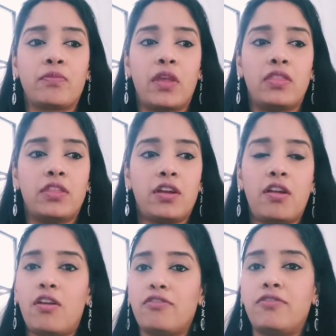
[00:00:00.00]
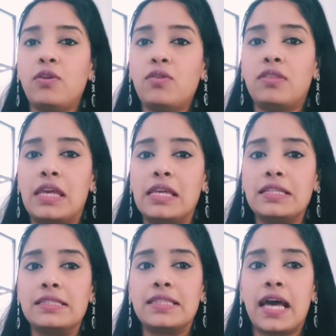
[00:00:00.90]
there are a few
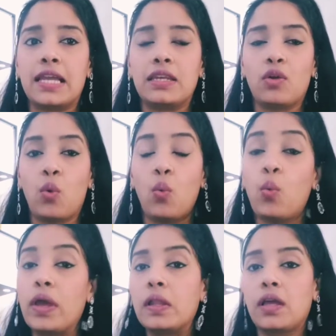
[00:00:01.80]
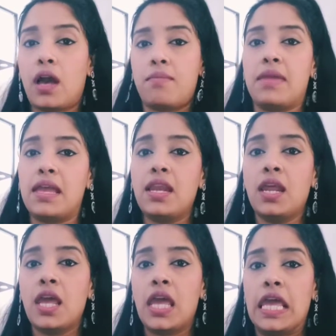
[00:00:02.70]
things that will come in
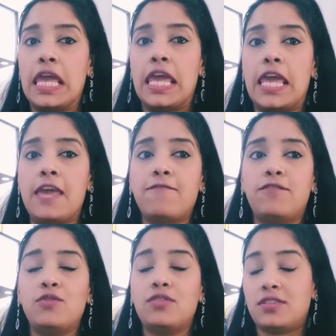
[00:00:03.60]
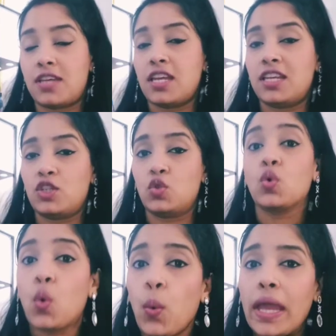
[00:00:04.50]
if you decided to
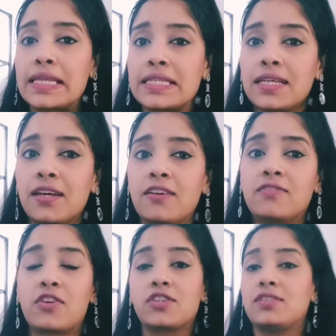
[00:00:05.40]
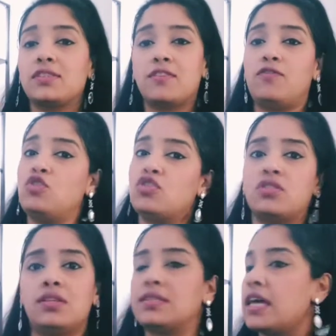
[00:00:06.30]
quit, versus if you just
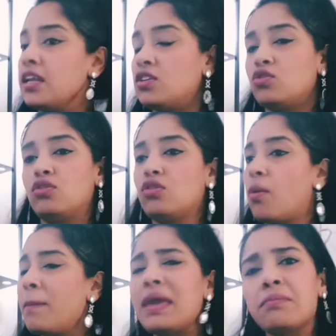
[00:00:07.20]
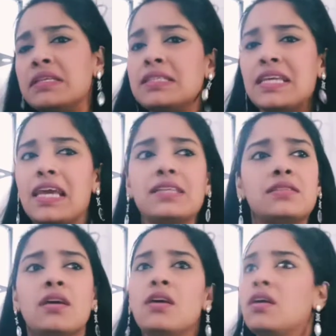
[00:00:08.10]
decided to, you know, make
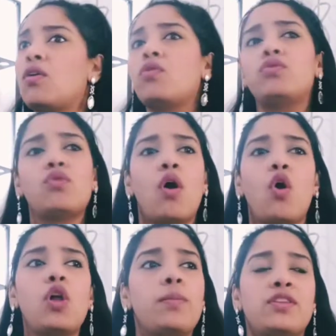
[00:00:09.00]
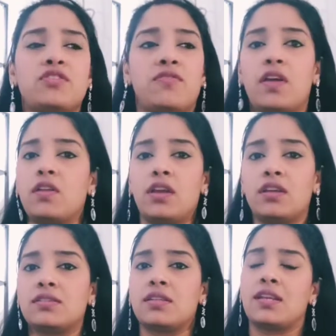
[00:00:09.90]
mistakes, go through a whole bunch of
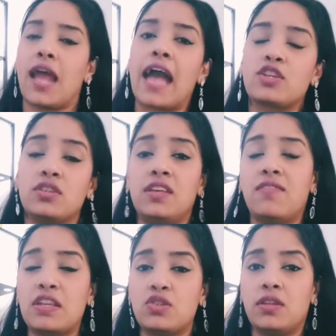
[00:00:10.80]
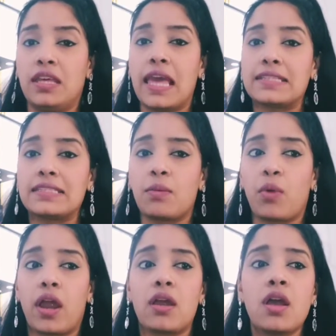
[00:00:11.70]
failures, and then actually eventually get
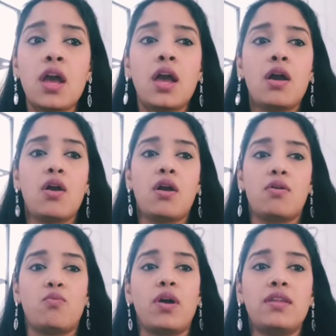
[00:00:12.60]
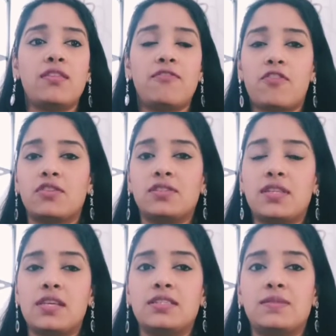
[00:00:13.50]
somewhere. One of the first
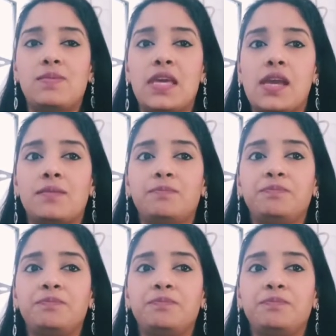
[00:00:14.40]
things being,